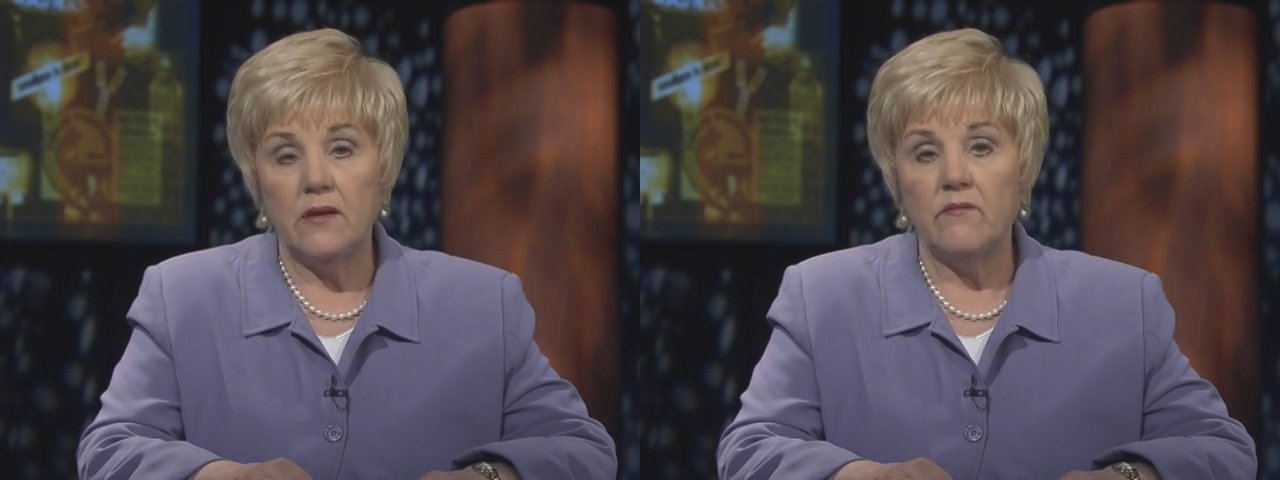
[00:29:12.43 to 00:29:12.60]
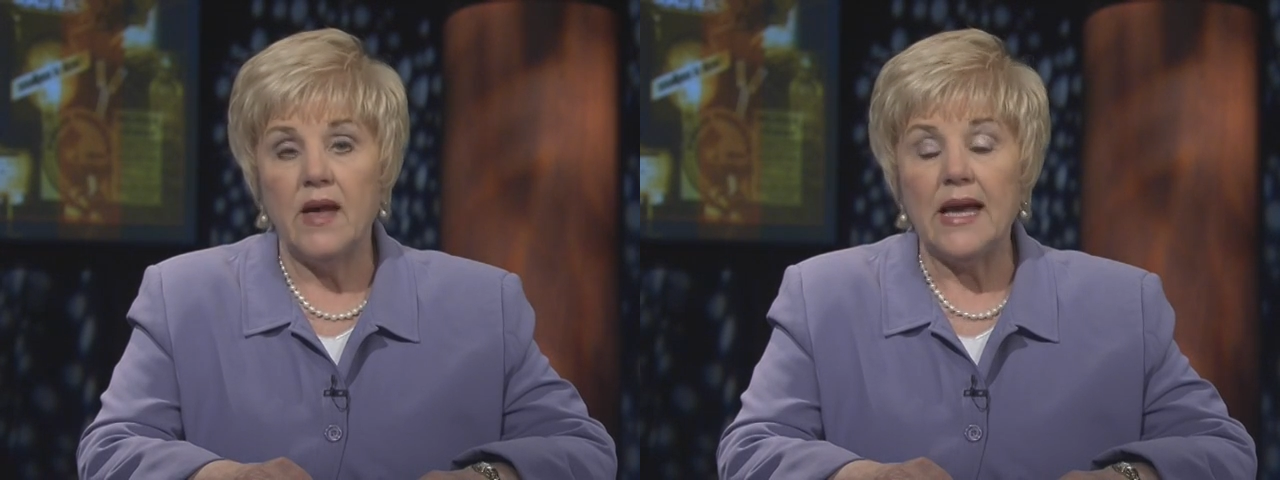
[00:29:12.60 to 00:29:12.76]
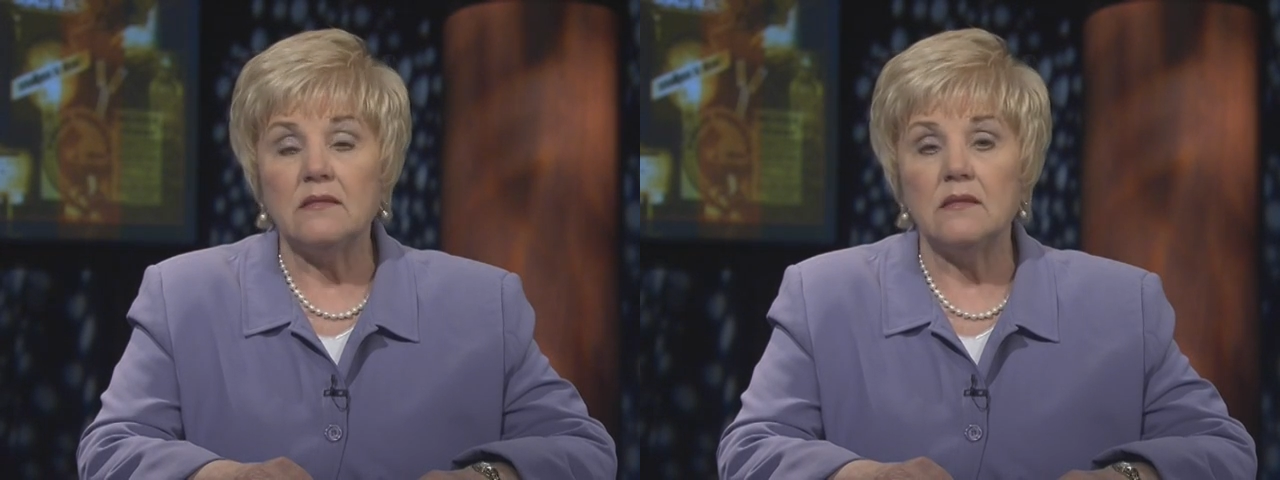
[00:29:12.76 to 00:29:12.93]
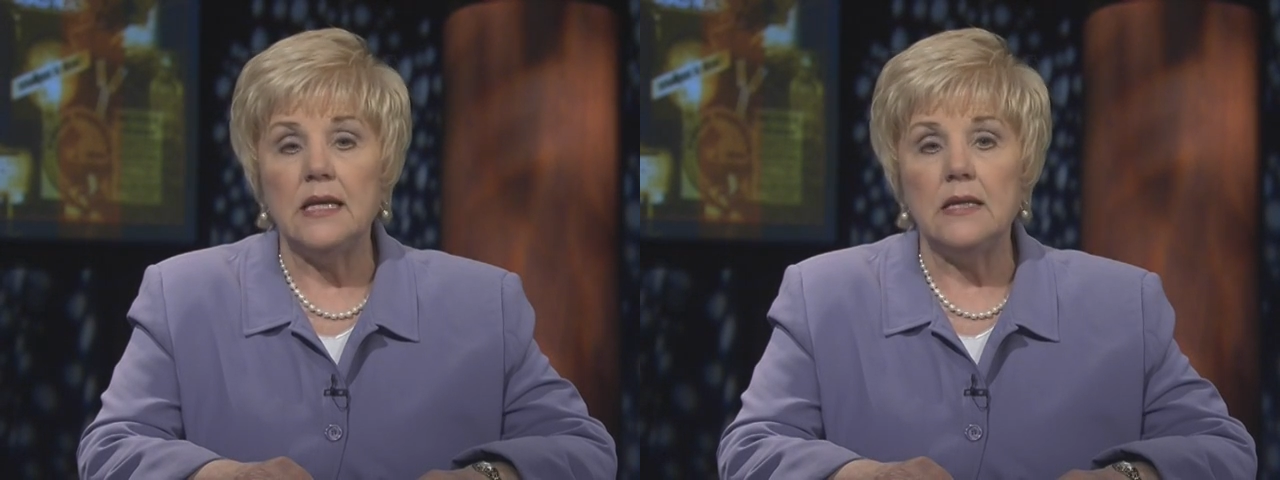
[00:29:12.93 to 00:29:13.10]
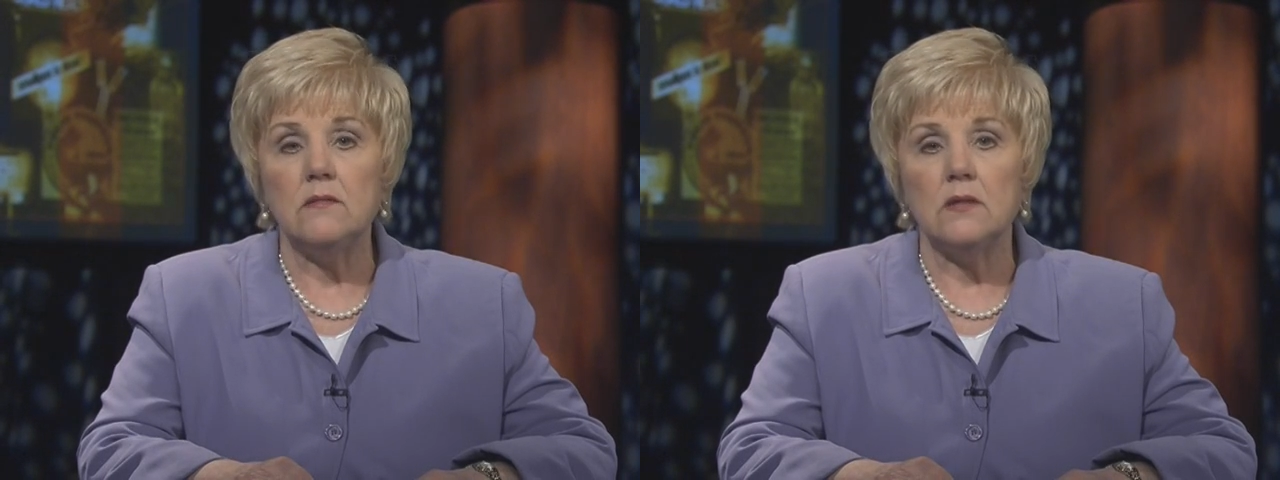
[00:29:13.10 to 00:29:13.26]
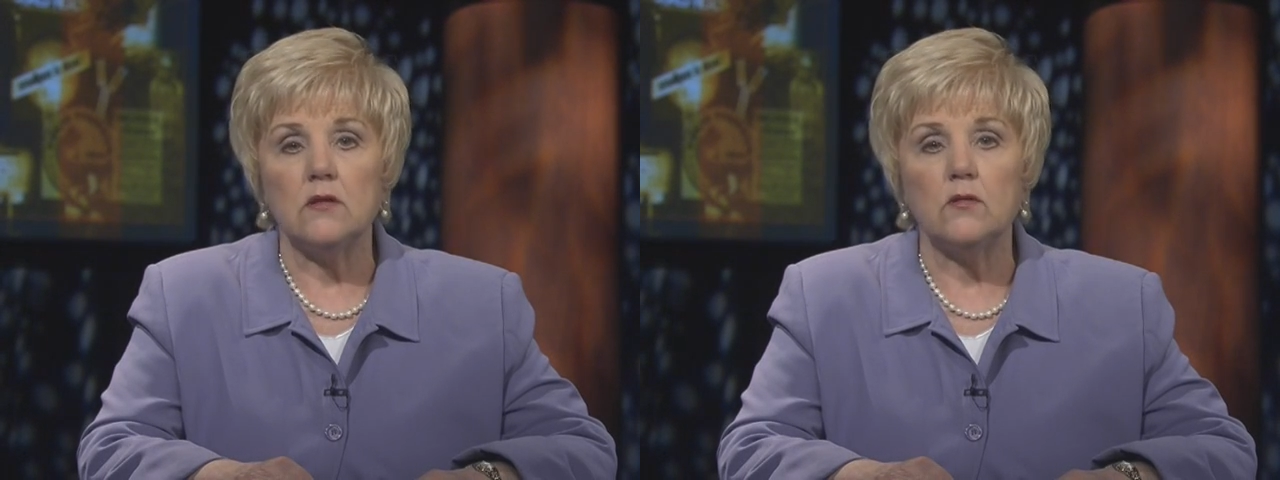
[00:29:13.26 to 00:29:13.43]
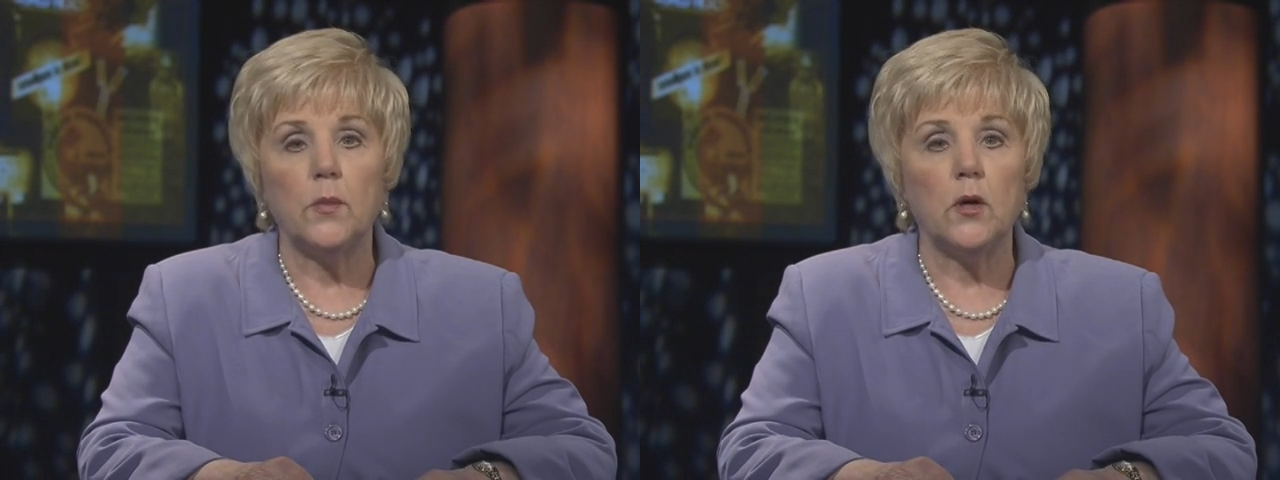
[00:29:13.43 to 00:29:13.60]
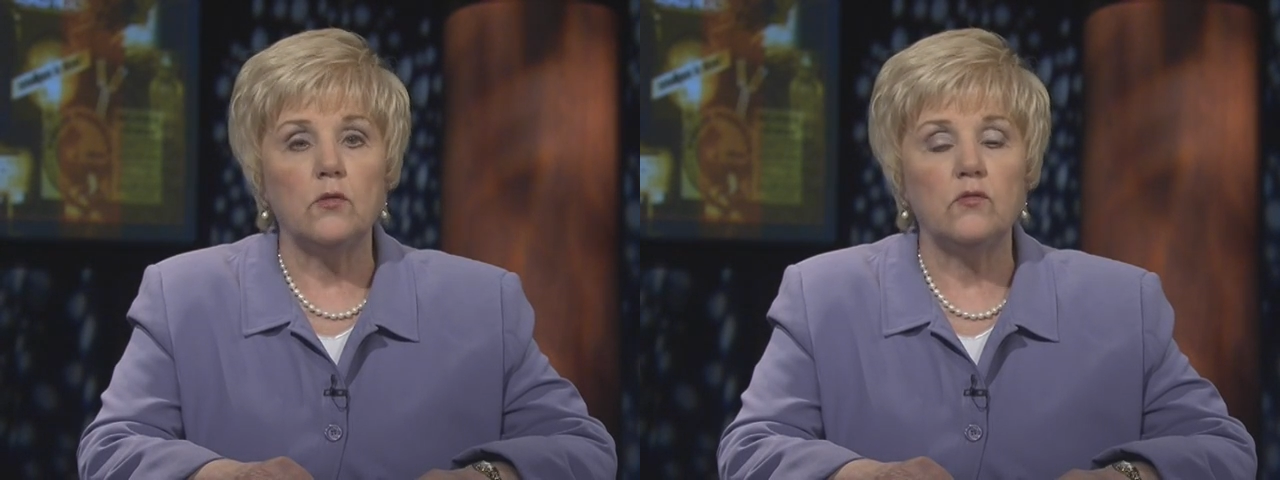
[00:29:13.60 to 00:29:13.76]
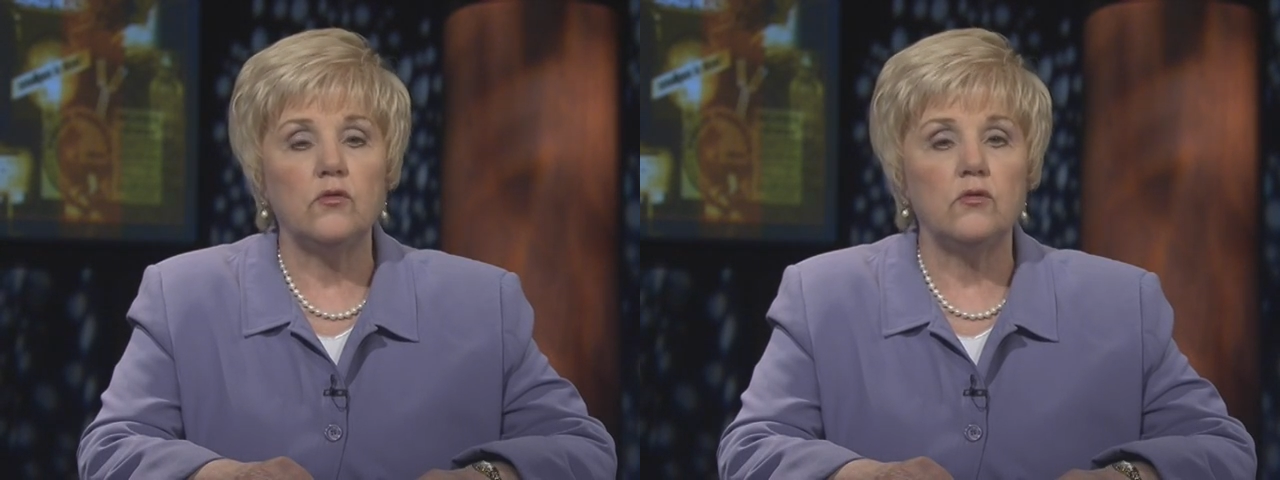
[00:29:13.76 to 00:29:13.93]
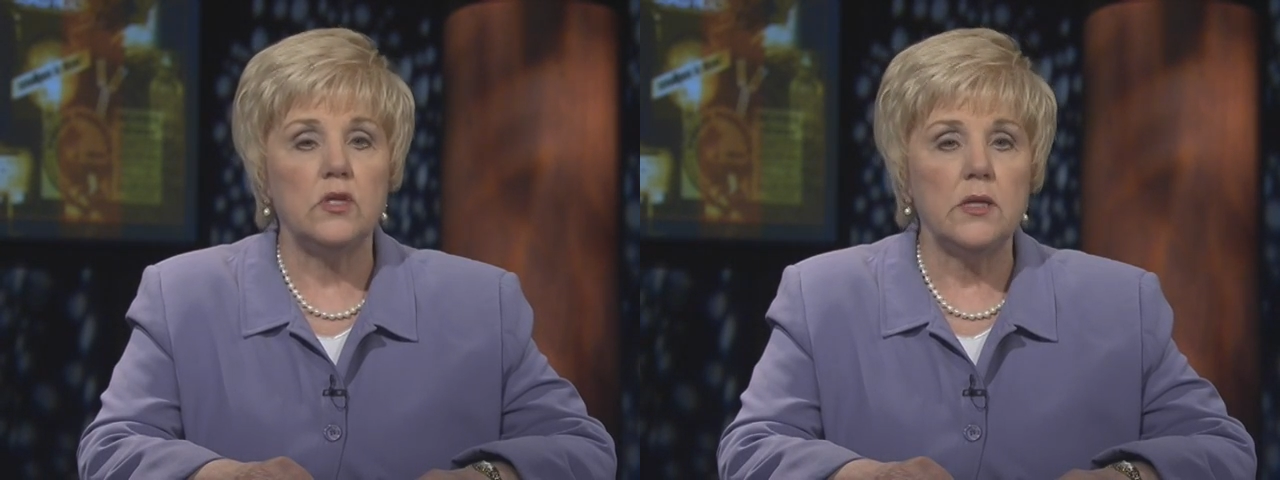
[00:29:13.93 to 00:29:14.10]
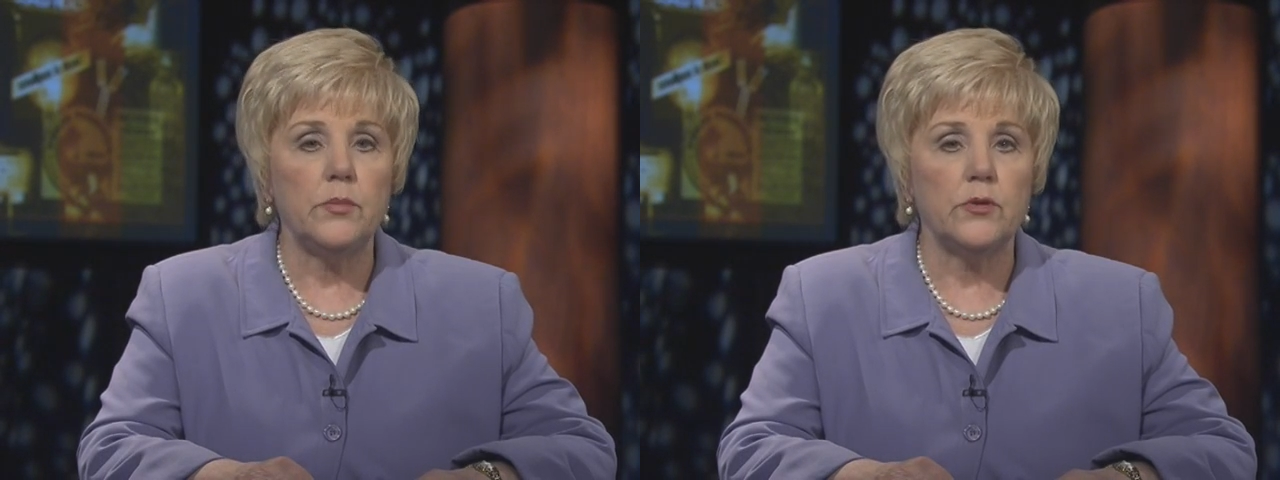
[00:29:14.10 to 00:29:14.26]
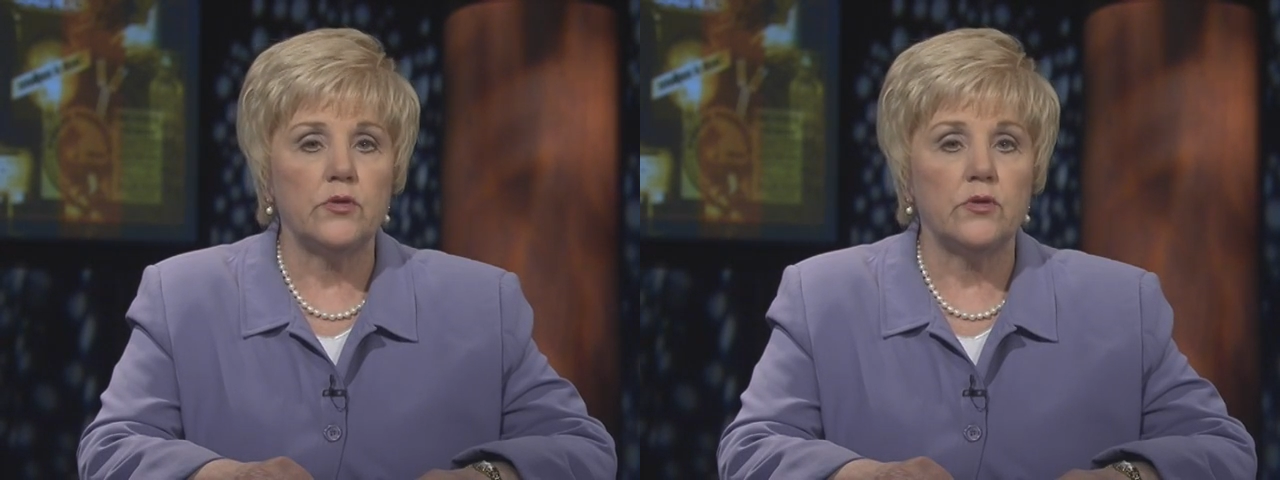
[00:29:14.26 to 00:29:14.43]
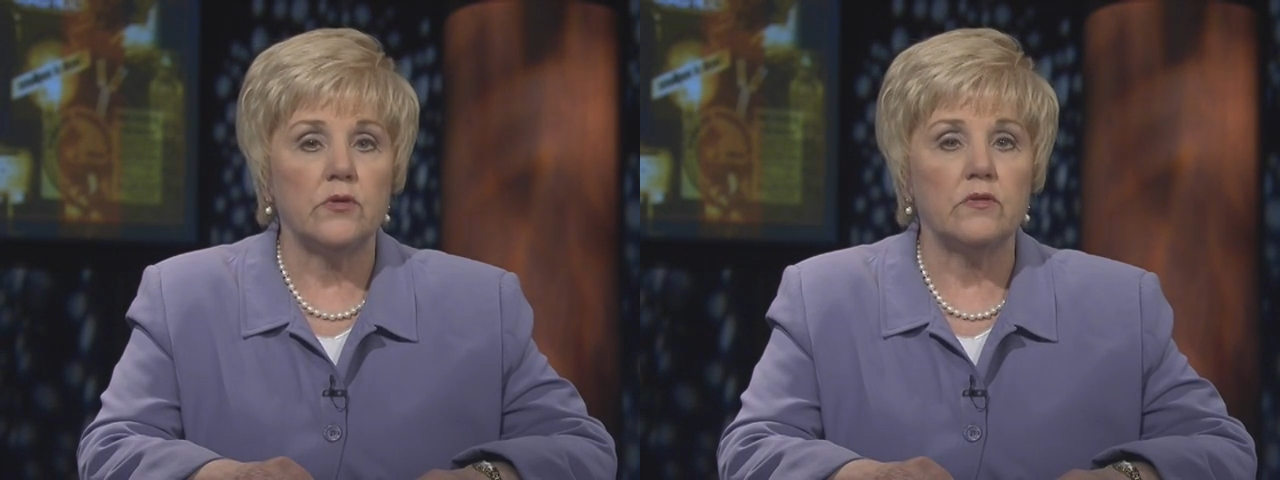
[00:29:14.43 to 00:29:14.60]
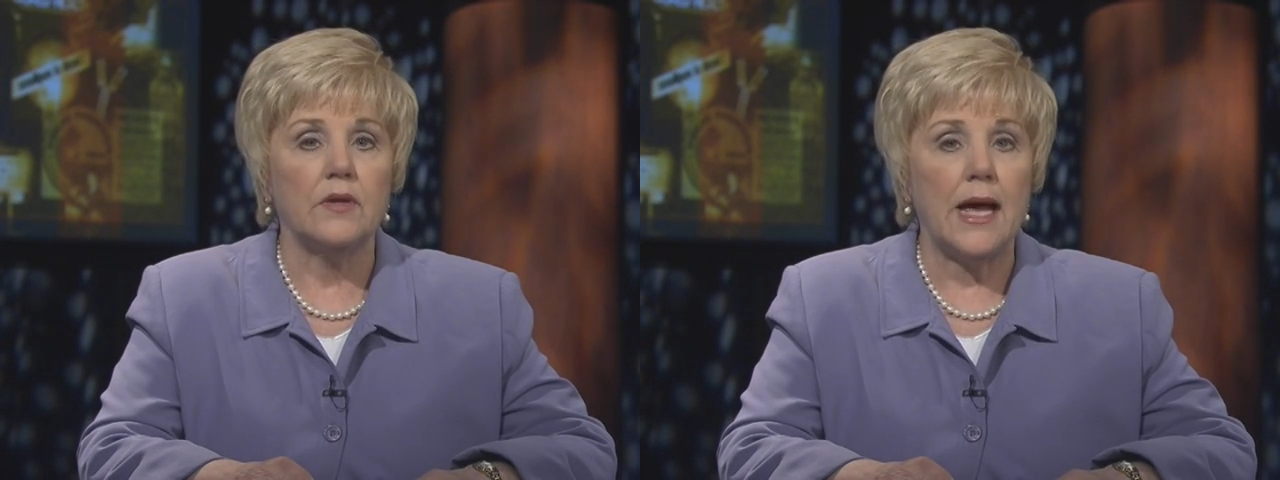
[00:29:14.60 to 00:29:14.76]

Vaccines exposed to temperatures